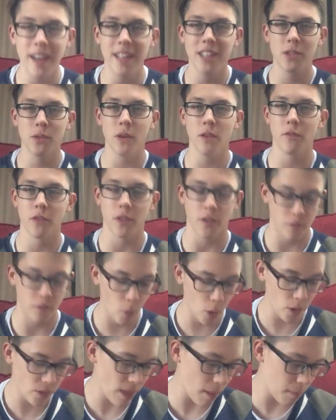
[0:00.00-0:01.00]
right into it. For the
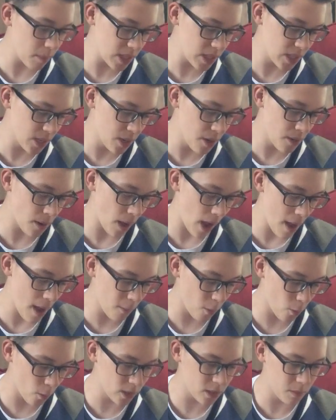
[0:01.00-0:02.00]
4th episode, I
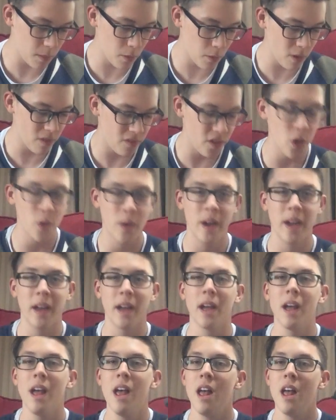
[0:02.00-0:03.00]
am going to be
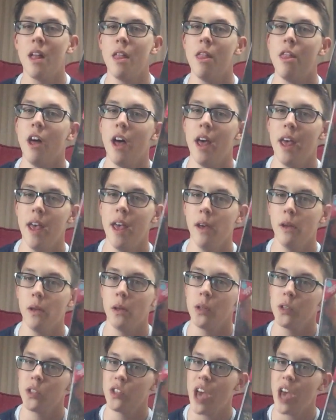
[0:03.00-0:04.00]
reviewing The
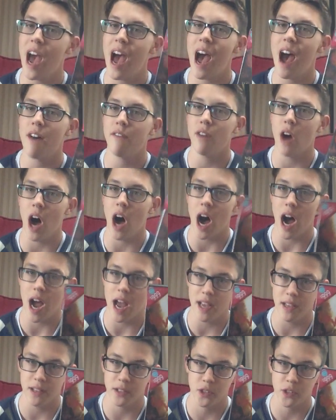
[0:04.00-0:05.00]
Hills Have
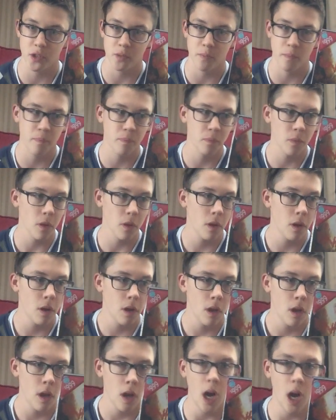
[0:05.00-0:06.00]
Eyes.
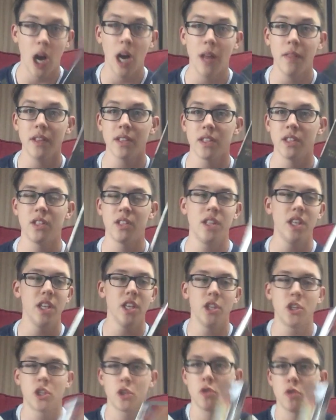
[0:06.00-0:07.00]
And this is the